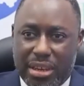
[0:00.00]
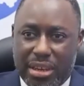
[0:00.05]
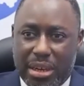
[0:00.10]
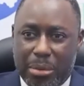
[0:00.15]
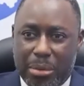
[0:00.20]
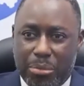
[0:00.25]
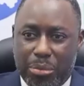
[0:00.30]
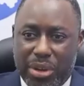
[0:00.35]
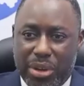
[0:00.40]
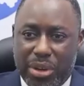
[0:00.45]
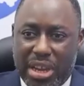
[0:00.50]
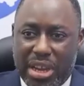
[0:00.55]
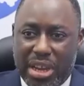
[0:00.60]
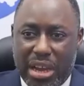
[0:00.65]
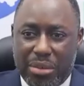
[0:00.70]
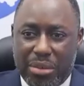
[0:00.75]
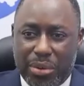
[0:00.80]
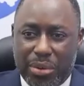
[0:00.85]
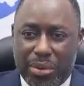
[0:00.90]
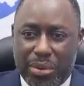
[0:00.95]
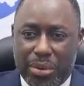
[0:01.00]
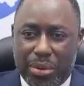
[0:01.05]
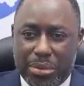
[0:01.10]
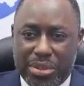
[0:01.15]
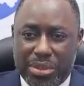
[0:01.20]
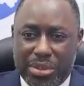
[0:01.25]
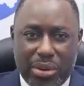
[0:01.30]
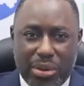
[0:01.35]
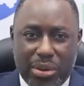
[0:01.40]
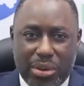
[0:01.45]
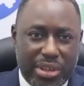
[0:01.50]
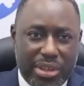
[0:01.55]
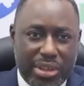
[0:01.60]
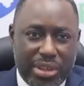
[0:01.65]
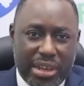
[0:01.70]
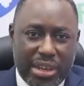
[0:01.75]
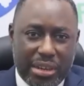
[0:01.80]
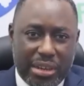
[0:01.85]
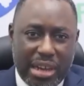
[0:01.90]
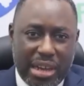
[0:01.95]
We have a
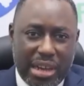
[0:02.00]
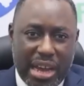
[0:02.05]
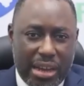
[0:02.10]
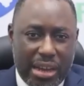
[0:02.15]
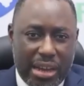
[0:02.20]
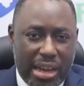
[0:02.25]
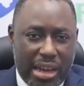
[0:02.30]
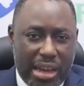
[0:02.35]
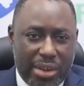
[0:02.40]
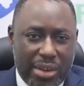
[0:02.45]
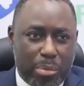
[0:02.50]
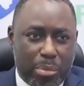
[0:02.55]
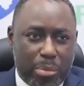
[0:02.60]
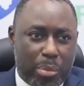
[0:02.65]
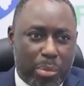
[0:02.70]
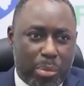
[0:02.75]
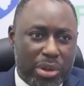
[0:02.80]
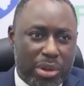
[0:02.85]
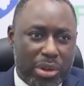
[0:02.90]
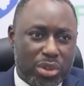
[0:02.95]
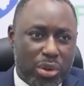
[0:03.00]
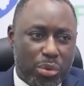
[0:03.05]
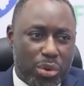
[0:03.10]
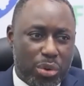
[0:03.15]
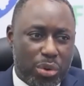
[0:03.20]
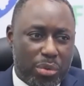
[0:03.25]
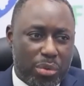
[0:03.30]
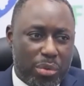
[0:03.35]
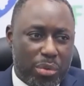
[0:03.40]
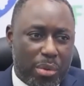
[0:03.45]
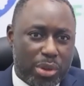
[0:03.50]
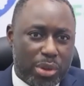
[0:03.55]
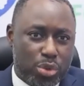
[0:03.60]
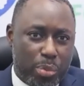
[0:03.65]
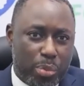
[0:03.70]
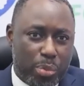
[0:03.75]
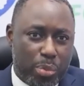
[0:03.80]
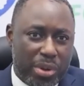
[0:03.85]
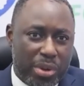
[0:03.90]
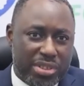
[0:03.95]
year-on-year annual population growth of about
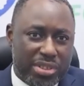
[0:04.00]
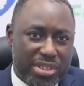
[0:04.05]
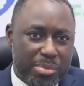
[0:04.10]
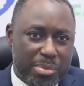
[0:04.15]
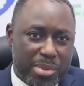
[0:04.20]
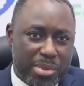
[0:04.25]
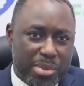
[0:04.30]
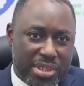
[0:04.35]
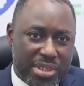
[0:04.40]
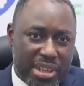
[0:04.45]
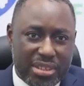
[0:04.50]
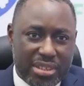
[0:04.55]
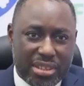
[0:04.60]
2.6%,